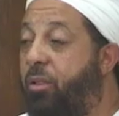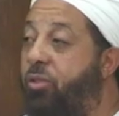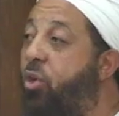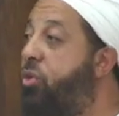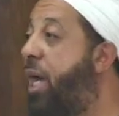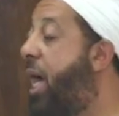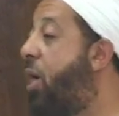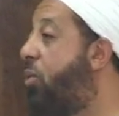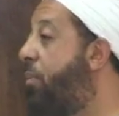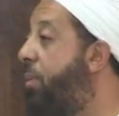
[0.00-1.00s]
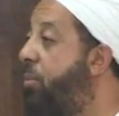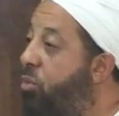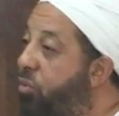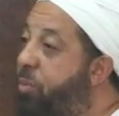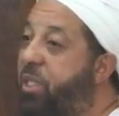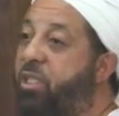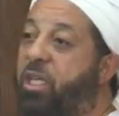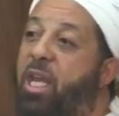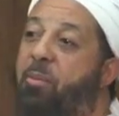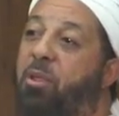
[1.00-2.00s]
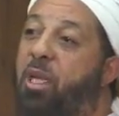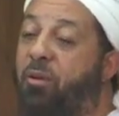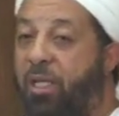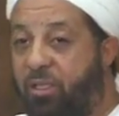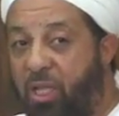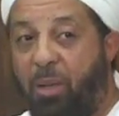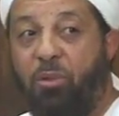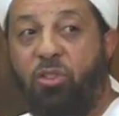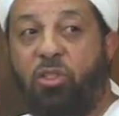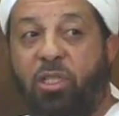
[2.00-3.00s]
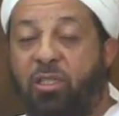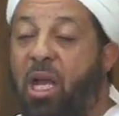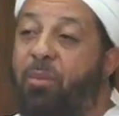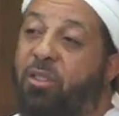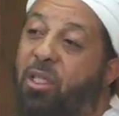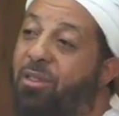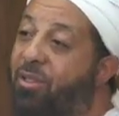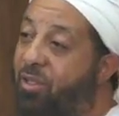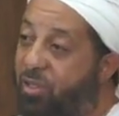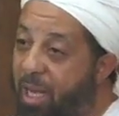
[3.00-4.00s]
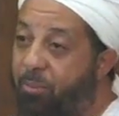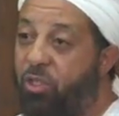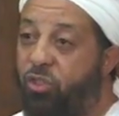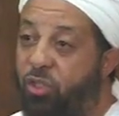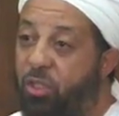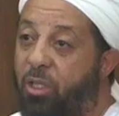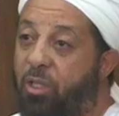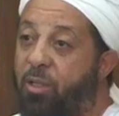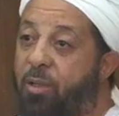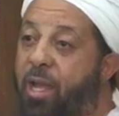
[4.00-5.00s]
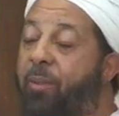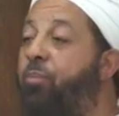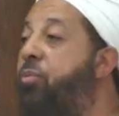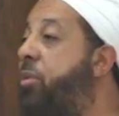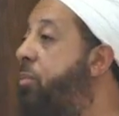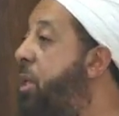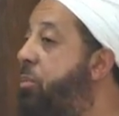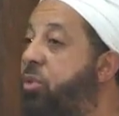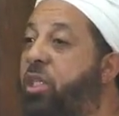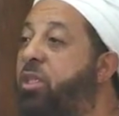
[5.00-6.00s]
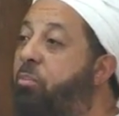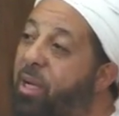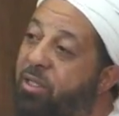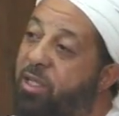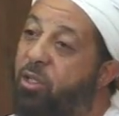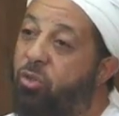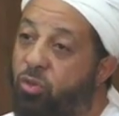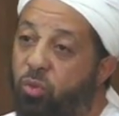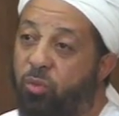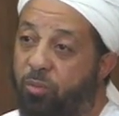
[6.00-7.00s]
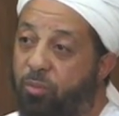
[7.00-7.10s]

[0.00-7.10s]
So now the movements came and they established, the Islamic centers established, and people did the best they could do.